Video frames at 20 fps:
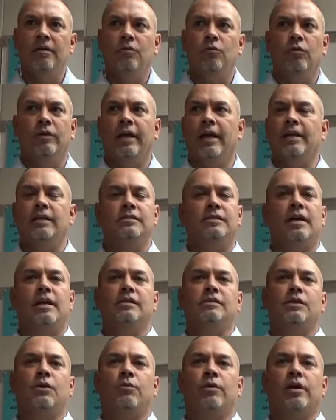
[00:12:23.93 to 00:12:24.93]
Well, they didn't tell
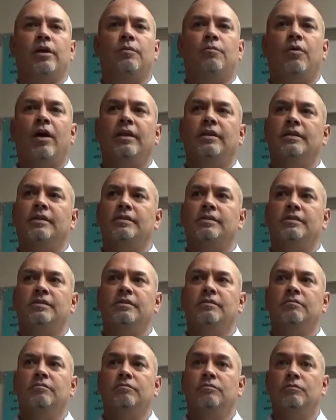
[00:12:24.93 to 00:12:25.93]
us they were going to bring this.
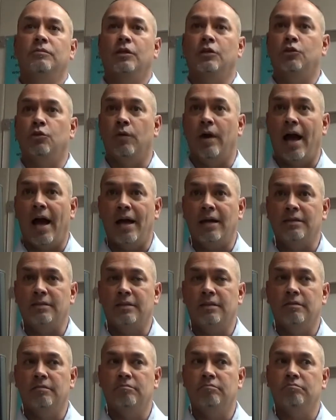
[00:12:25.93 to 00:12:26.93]
Did you ask?
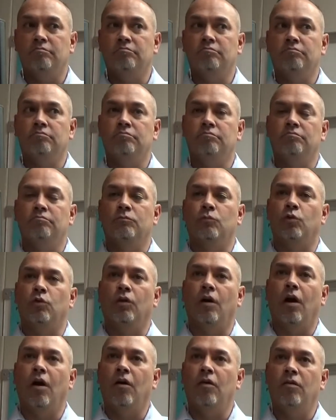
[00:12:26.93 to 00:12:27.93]
Well,
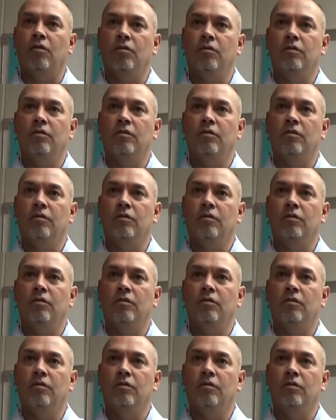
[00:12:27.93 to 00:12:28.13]
no.